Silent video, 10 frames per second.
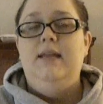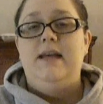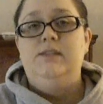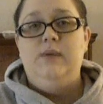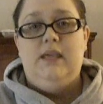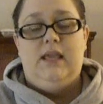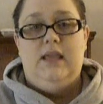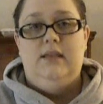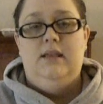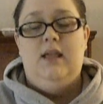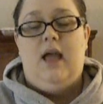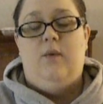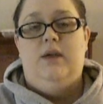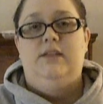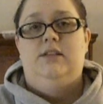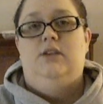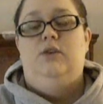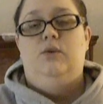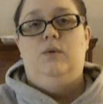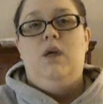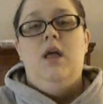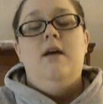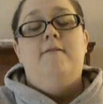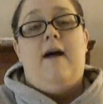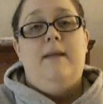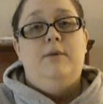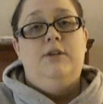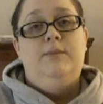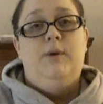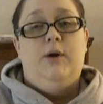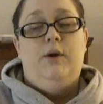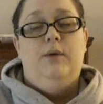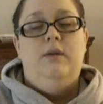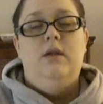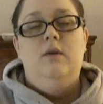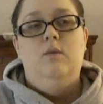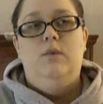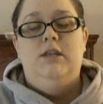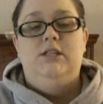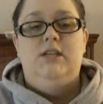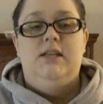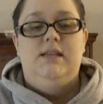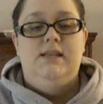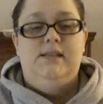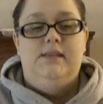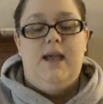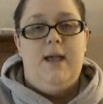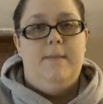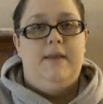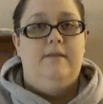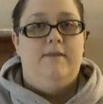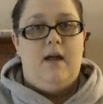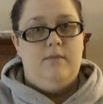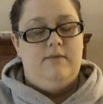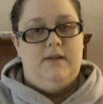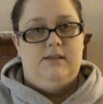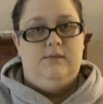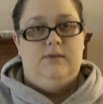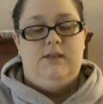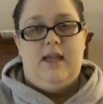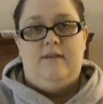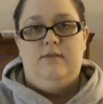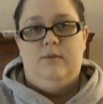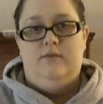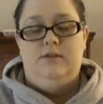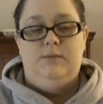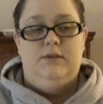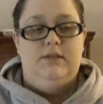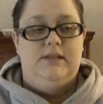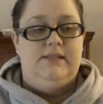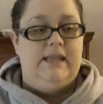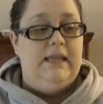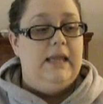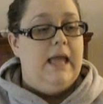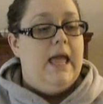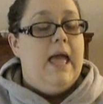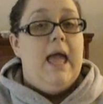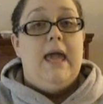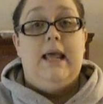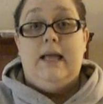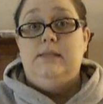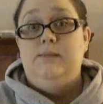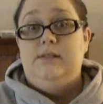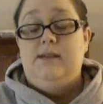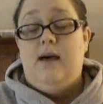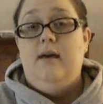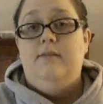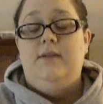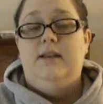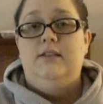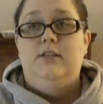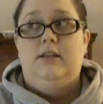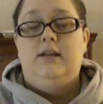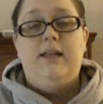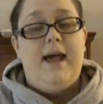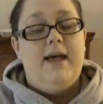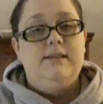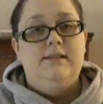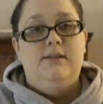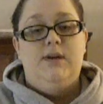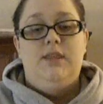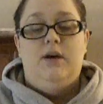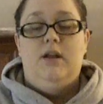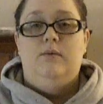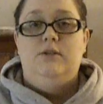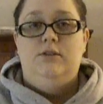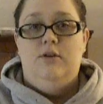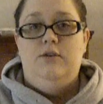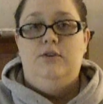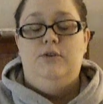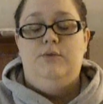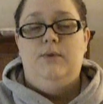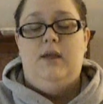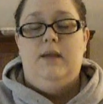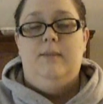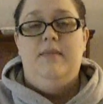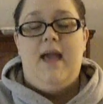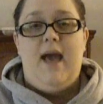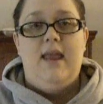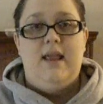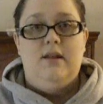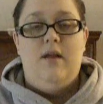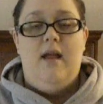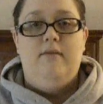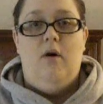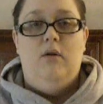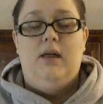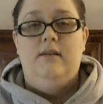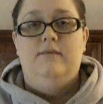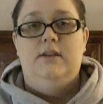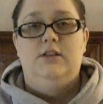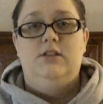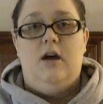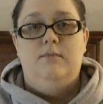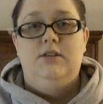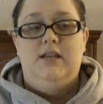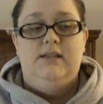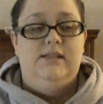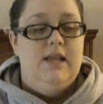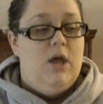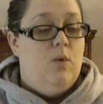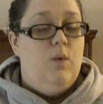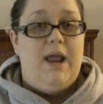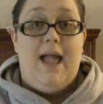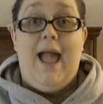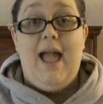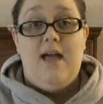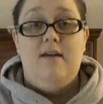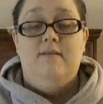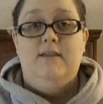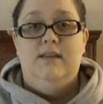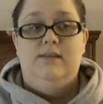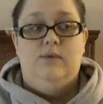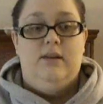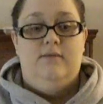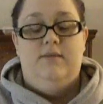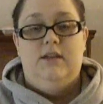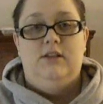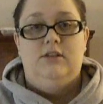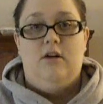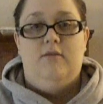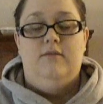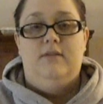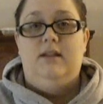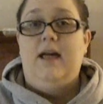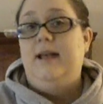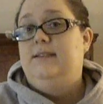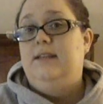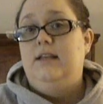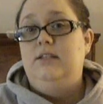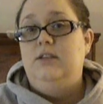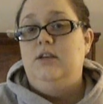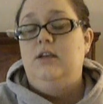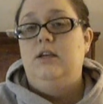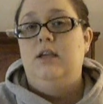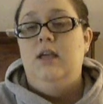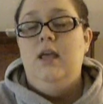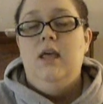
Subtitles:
last weekend, I went to Fiber in the Boro, which is like a fiber festival that they have in Murfreesboro, Tennessee. And I got some stuff, and I took a class, so I thought I would show you that. I don't have a whole lot of finished objects. What I have is what I finished off of the class that I took,